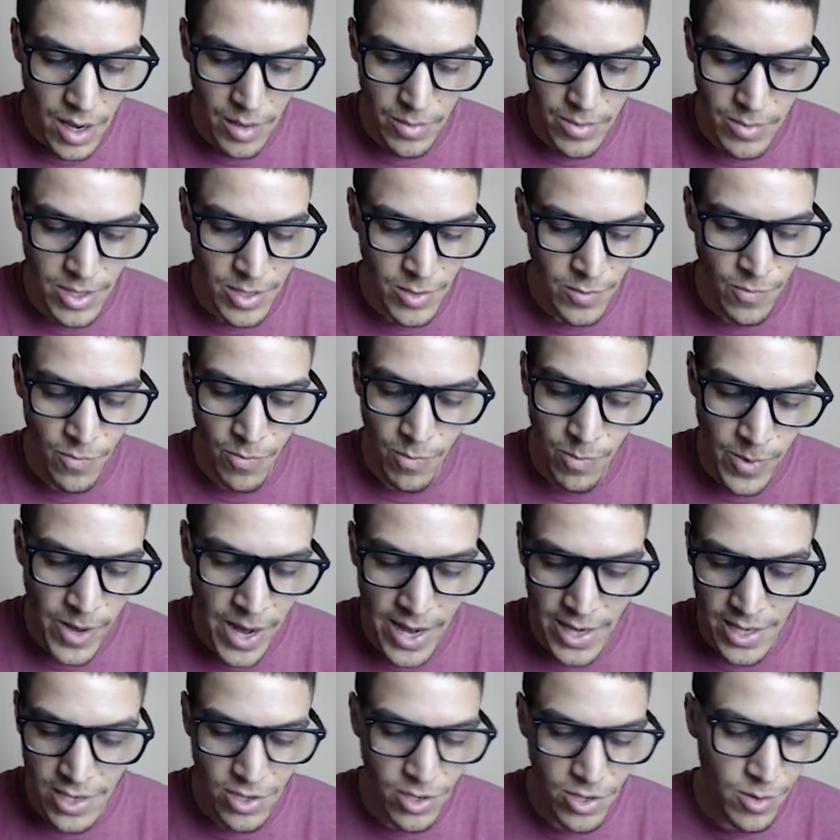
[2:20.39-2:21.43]
Just
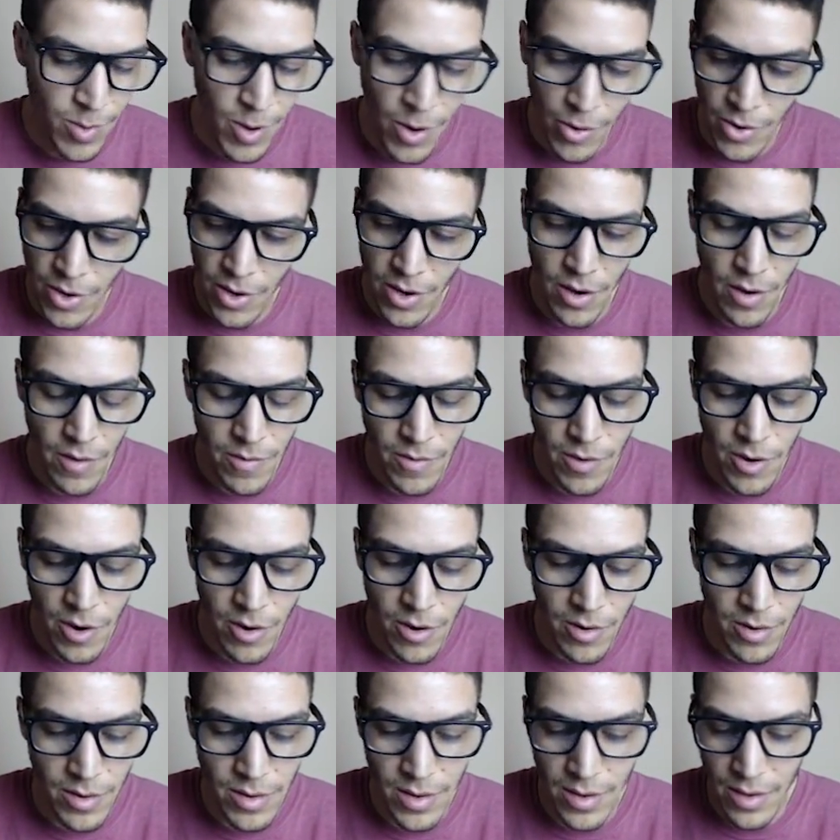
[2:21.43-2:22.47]
catch your opponent off
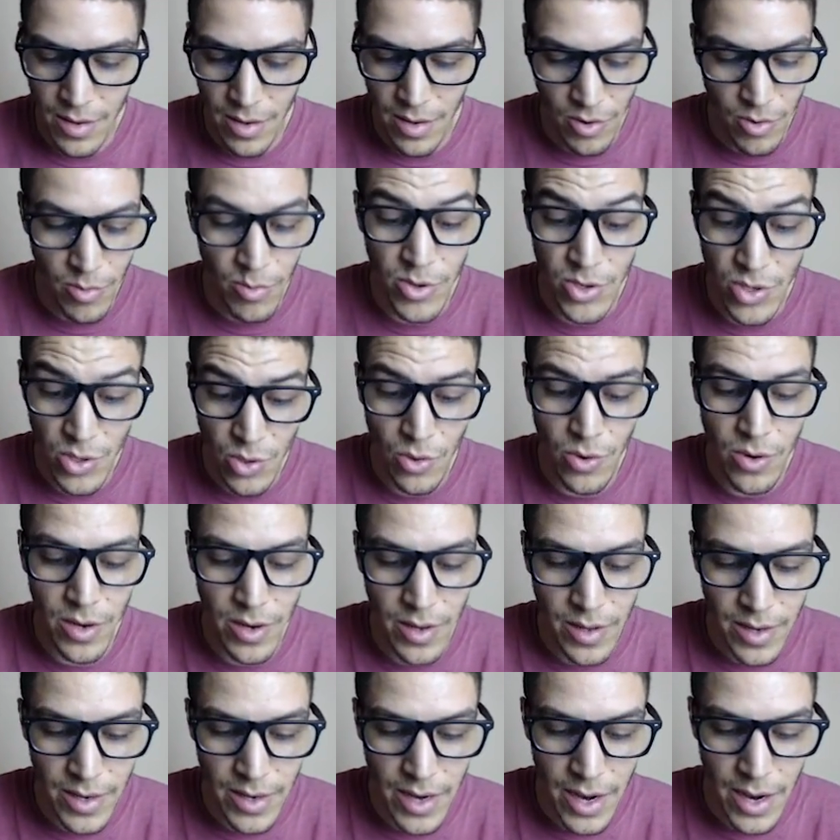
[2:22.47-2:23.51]
guard majority
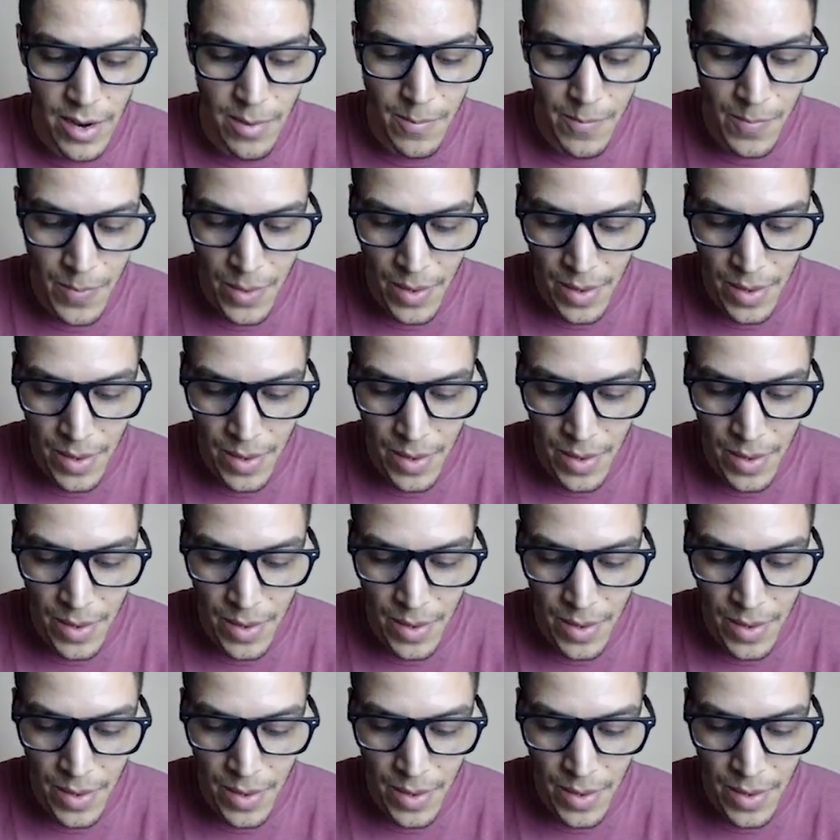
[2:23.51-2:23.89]
of the time.